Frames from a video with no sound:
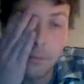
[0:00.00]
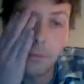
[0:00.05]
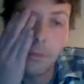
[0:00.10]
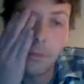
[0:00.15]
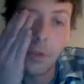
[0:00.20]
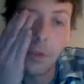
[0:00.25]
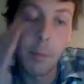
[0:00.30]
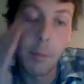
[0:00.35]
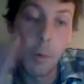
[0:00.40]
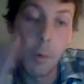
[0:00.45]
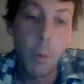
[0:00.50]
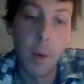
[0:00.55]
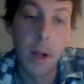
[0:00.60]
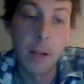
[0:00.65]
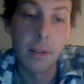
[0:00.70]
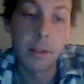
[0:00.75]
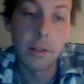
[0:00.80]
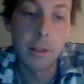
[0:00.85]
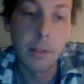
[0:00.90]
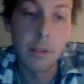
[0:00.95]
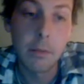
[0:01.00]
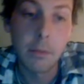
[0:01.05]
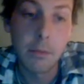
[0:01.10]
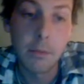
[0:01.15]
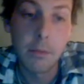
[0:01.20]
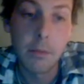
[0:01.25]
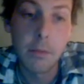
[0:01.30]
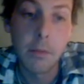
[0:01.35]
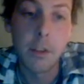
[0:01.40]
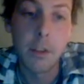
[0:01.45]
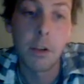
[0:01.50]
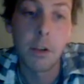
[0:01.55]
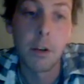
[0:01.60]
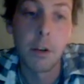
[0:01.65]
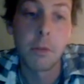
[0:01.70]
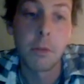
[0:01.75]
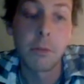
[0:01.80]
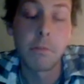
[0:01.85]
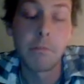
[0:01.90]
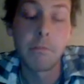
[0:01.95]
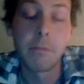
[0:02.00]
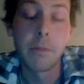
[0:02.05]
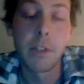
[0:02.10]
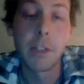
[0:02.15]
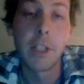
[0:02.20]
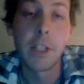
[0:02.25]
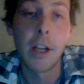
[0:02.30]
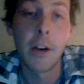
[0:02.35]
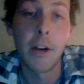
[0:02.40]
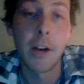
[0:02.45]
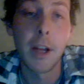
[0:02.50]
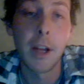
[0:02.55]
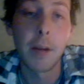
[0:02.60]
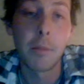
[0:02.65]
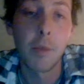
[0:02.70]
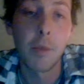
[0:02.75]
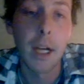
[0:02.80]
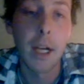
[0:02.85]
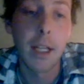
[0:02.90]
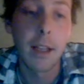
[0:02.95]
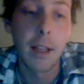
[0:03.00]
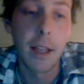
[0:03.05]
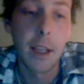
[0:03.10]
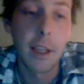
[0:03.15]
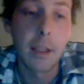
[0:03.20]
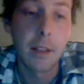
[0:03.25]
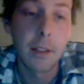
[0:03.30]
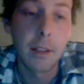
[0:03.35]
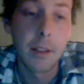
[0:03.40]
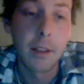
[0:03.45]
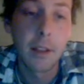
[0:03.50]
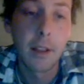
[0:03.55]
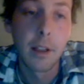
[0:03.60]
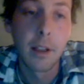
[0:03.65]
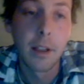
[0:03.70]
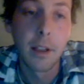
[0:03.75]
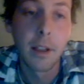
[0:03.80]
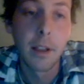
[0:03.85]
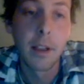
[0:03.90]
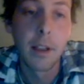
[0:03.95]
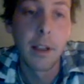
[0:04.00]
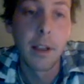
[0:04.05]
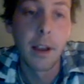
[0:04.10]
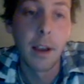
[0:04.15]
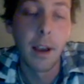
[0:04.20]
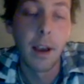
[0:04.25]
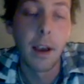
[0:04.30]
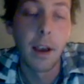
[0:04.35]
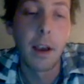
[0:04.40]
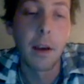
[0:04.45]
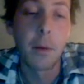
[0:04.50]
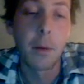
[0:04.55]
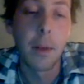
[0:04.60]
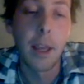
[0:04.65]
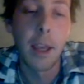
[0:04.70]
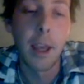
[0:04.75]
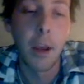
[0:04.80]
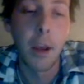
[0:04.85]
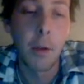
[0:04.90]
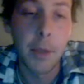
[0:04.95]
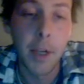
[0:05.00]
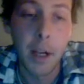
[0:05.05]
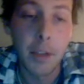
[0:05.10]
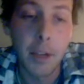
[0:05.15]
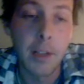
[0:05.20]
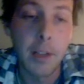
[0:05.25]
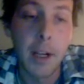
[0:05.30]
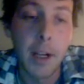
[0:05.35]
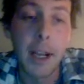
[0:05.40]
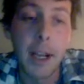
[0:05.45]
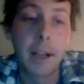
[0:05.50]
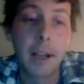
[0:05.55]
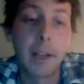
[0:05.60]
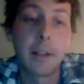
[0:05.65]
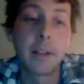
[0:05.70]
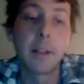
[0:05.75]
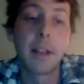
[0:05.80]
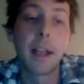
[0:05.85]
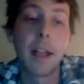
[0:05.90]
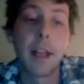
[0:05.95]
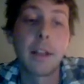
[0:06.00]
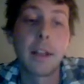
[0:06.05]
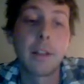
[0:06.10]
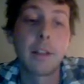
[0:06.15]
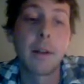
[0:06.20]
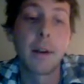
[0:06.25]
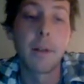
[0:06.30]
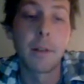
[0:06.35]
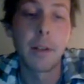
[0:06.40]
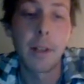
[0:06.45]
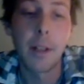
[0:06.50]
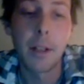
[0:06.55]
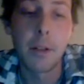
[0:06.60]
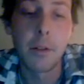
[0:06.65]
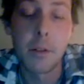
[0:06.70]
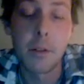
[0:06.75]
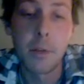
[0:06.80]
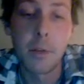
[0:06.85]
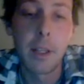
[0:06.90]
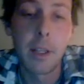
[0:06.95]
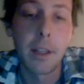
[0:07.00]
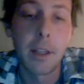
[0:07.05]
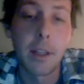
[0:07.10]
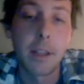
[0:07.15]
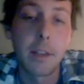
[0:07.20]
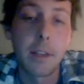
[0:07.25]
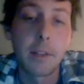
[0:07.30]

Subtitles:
I'm a welder, so staring at a bright light with a helmet on your head and everything that goes with it,